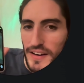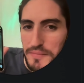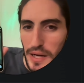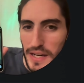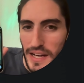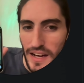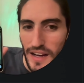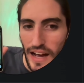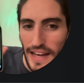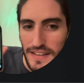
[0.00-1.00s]
but
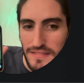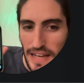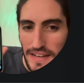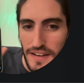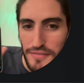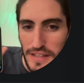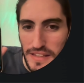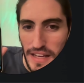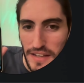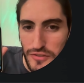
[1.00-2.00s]
I'd definitely
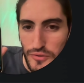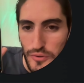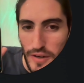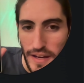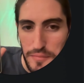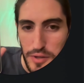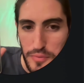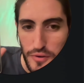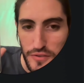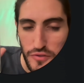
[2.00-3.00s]
like to get
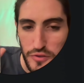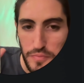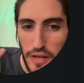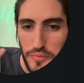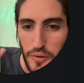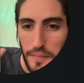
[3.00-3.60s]
pre-approved as soon as possible.